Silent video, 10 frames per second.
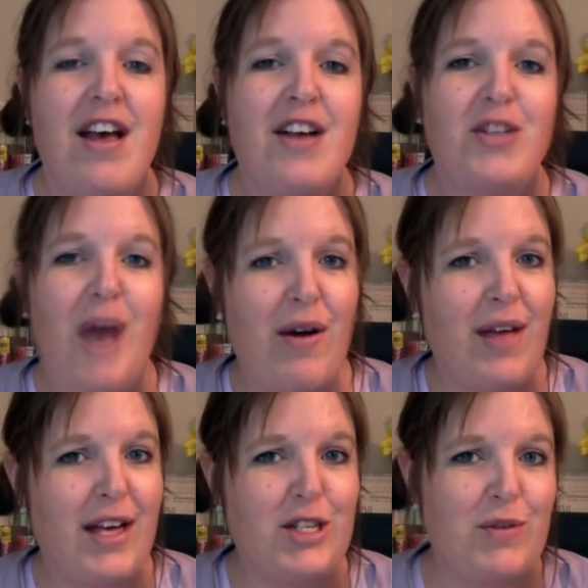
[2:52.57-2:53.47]
So,
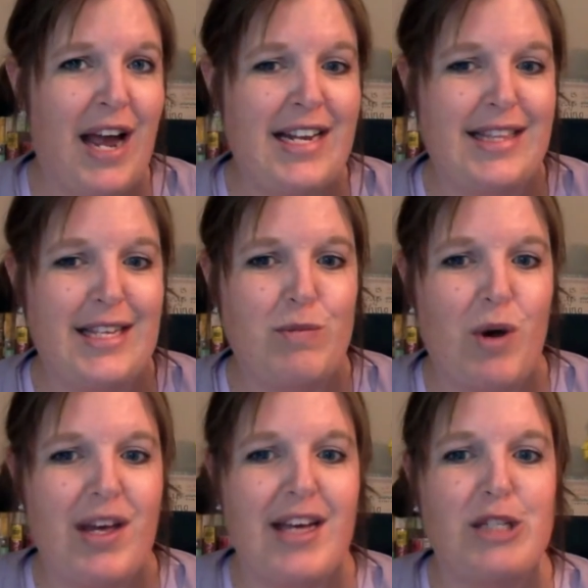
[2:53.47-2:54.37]
Outcast United, this
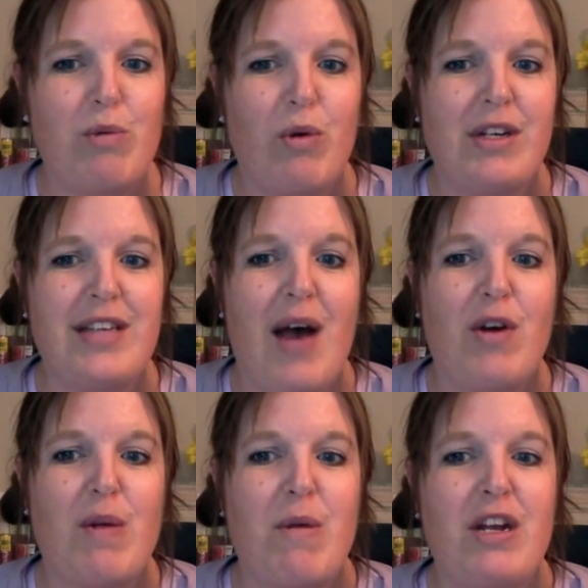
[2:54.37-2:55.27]
book explores how a
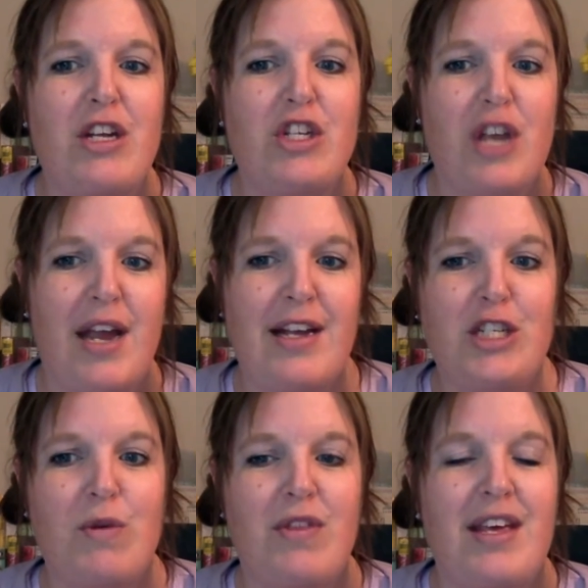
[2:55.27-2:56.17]
community community changed
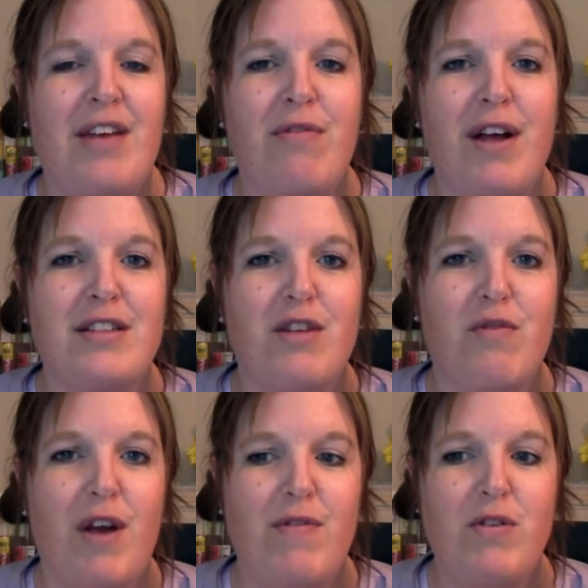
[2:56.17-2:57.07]
with the influx of
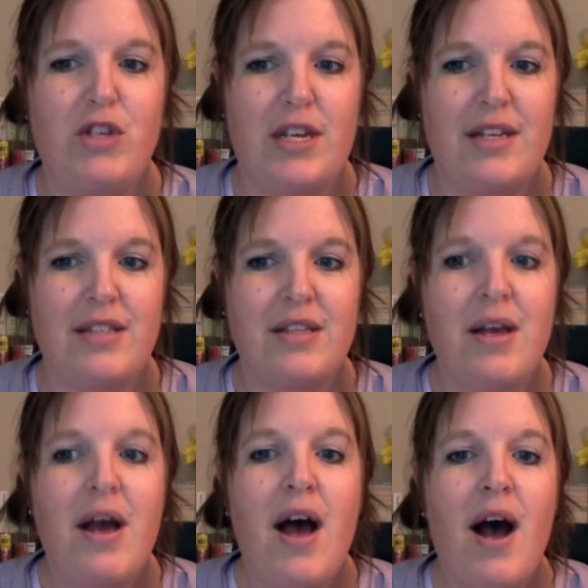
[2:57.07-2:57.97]
refugees,
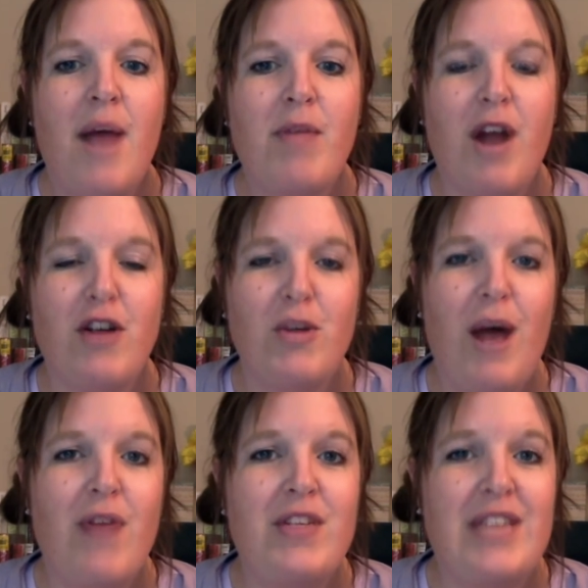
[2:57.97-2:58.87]
um, but also
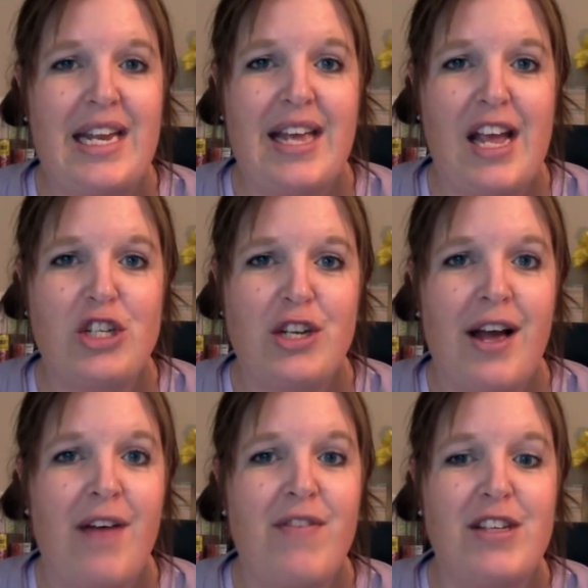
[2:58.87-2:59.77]
how the dedication
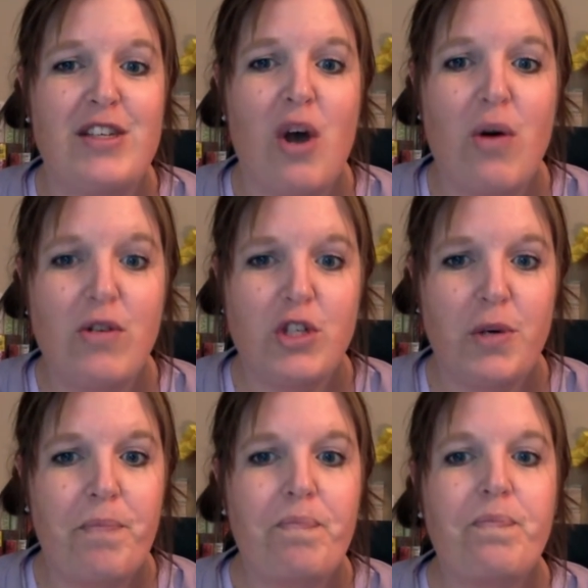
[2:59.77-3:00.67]
of this coach
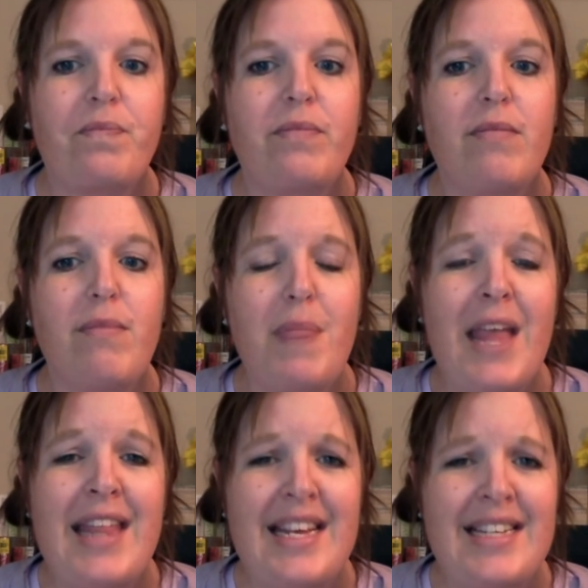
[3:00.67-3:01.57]
and the